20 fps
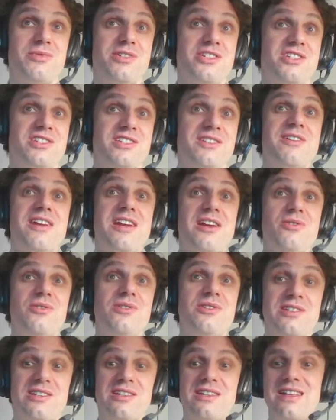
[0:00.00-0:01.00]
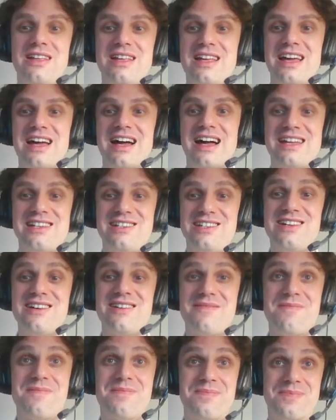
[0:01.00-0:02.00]
which is a very good
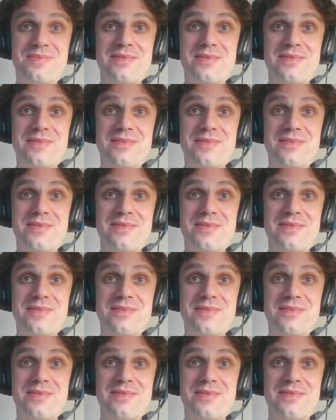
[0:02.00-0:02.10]
idea,